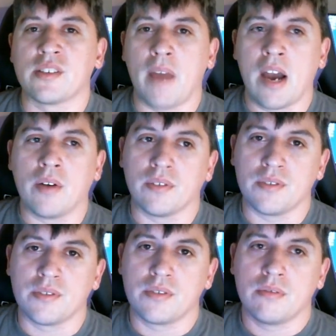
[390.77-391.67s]

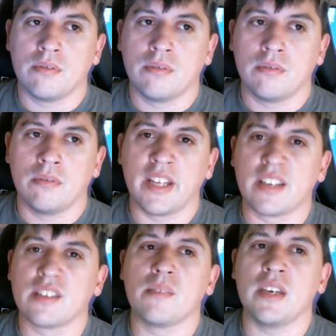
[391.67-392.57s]
hours. That
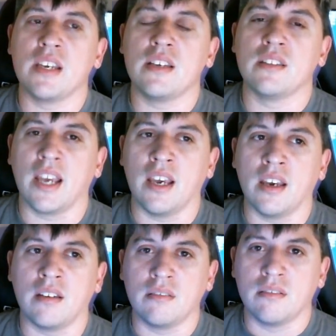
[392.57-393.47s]
doesn't mean
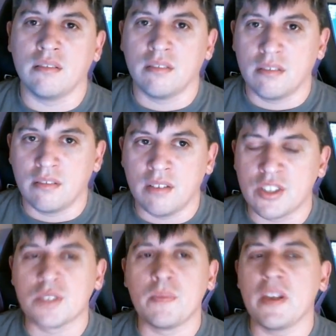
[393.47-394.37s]
that. It
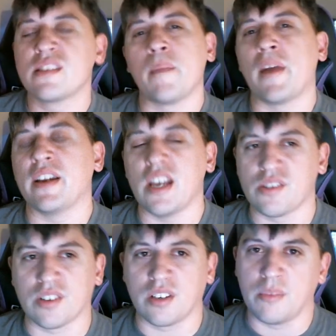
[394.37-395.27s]
just means that my days
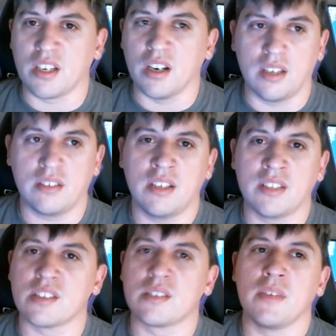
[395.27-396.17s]
are going to be cut. It
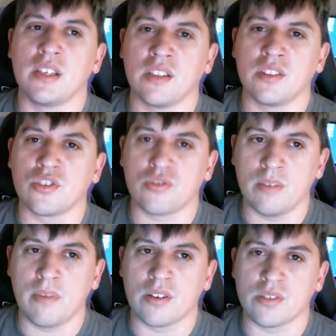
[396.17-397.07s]
doesn't mean that the
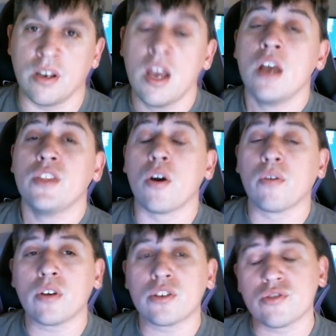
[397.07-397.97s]
stream hours are. The
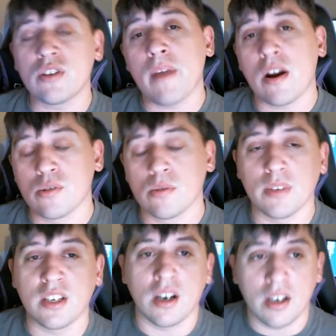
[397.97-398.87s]
overall stream hours will be
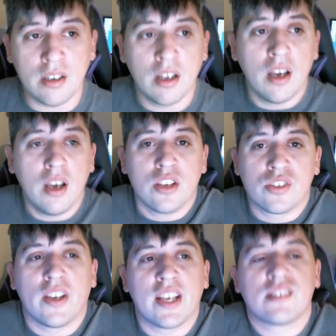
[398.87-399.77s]
cut. So,
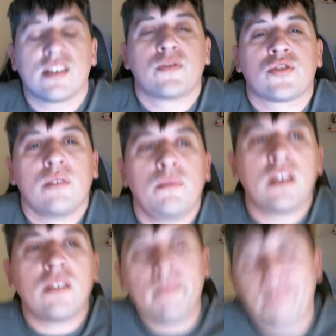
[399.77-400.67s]
like, instead of
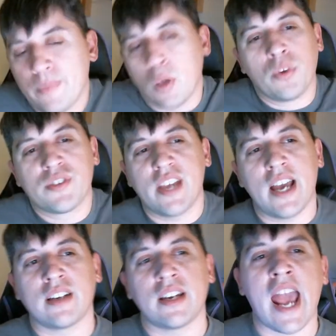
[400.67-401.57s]
streaming, we'll say
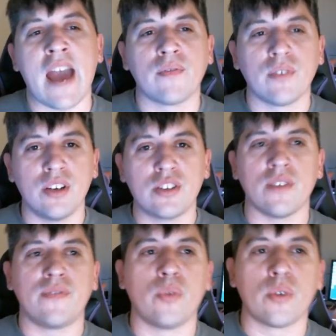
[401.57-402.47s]
on an average
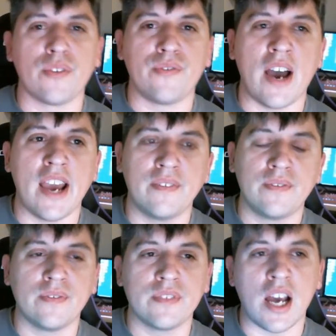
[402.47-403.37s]
of 4 to
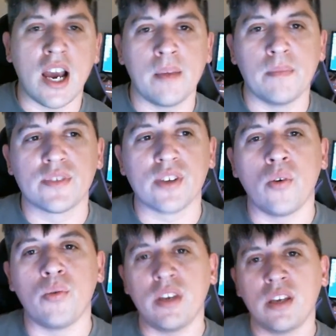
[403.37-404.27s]
5 times a
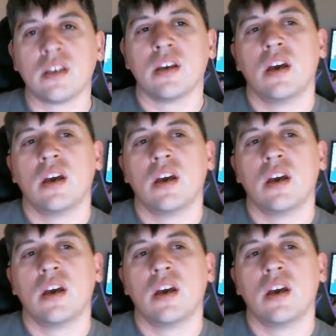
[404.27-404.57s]
week